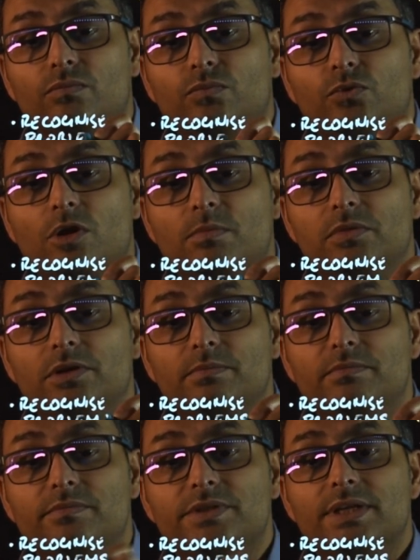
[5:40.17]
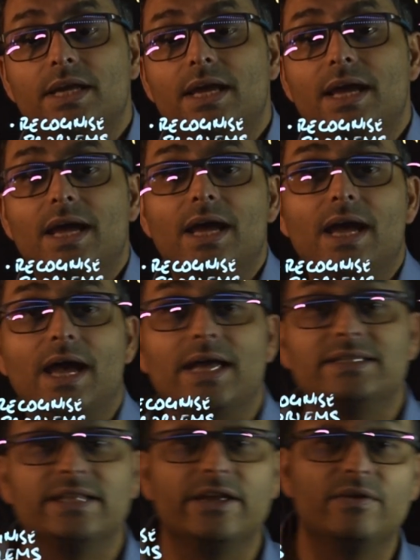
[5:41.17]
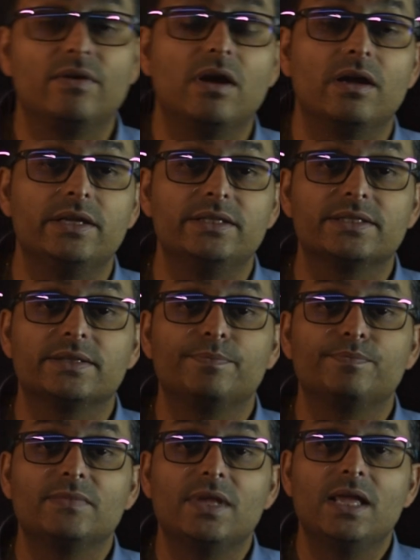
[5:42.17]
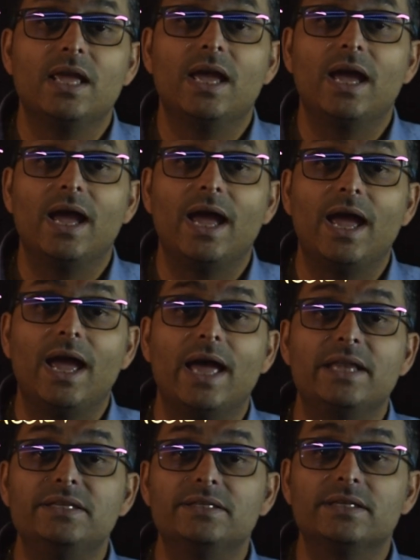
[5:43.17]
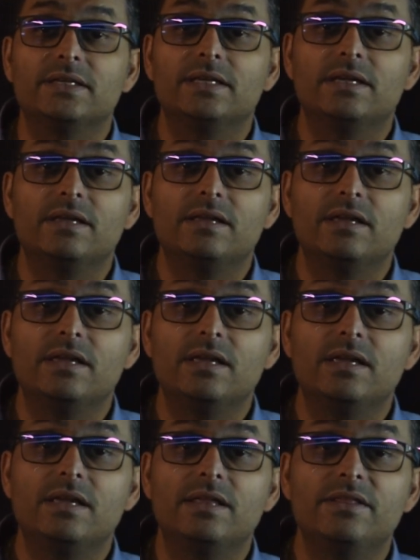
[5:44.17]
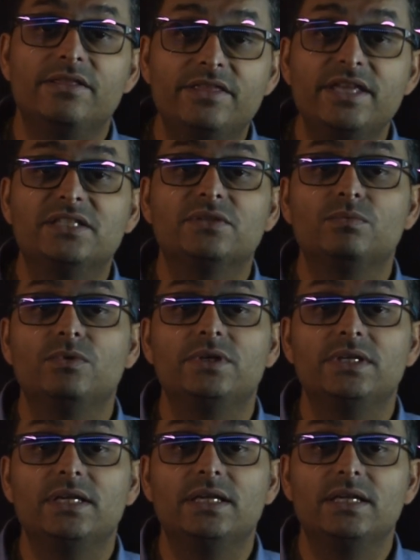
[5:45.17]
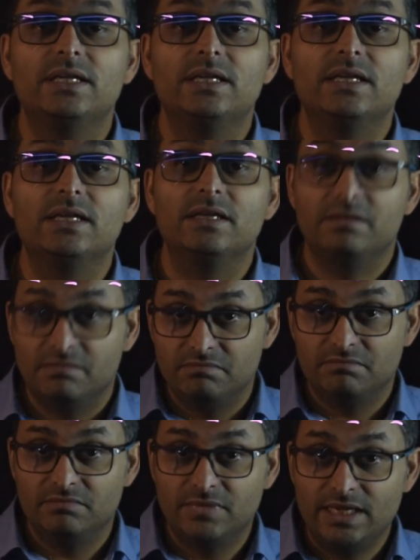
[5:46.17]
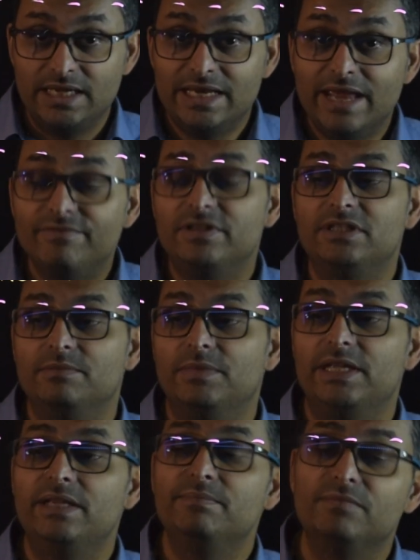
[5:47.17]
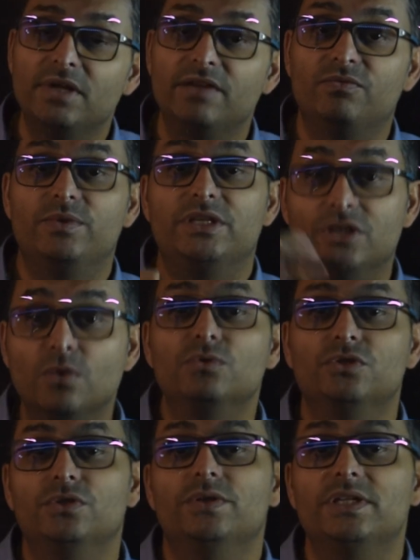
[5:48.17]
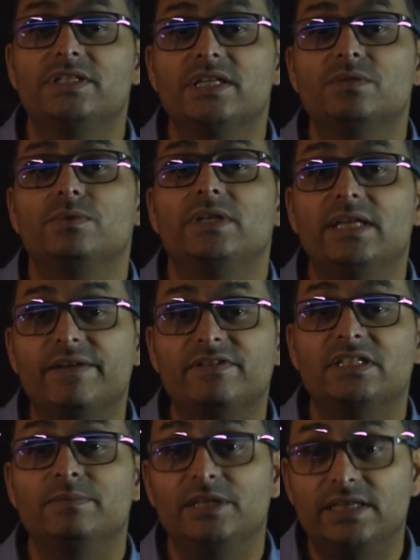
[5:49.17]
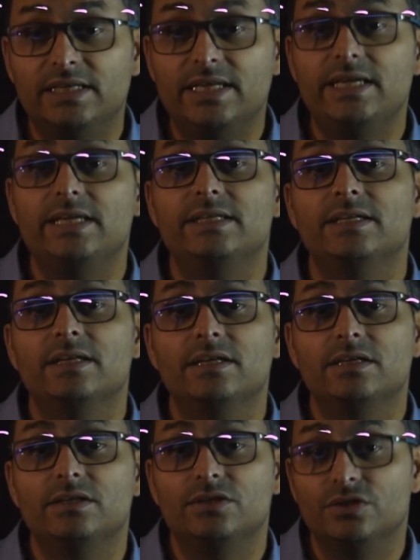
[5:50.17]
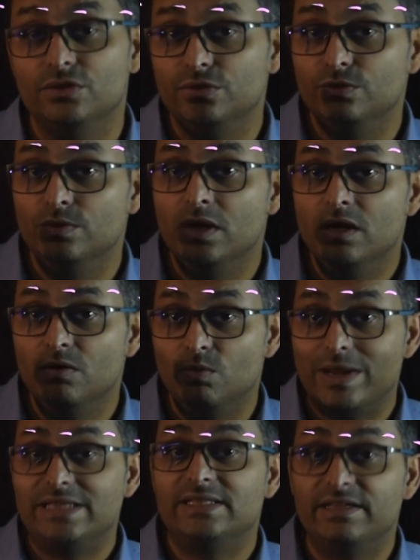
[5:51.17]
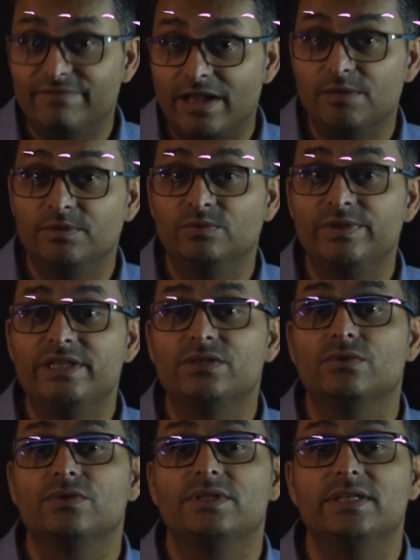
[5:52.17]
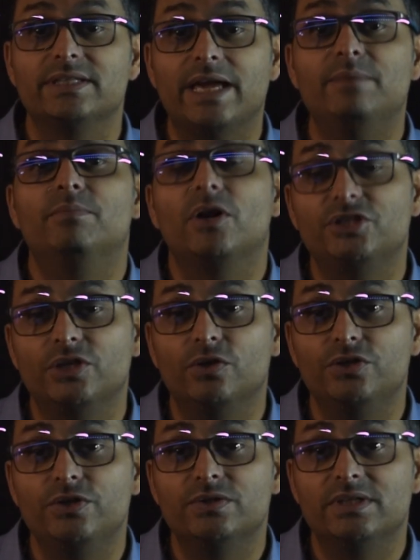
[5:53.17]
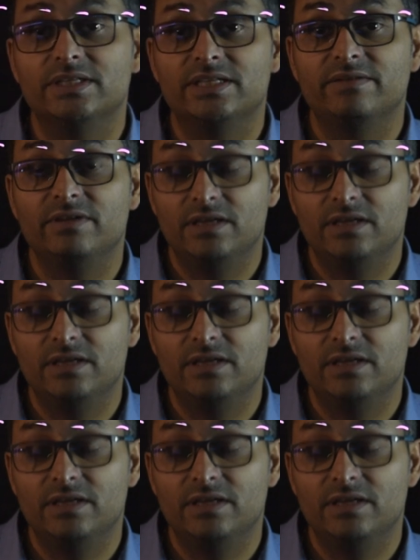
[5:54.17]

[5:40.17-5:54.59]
problems as they arise. And this would inevitably, if we don't do this, this would inevitably lead to wasting valuable resources and budget on useless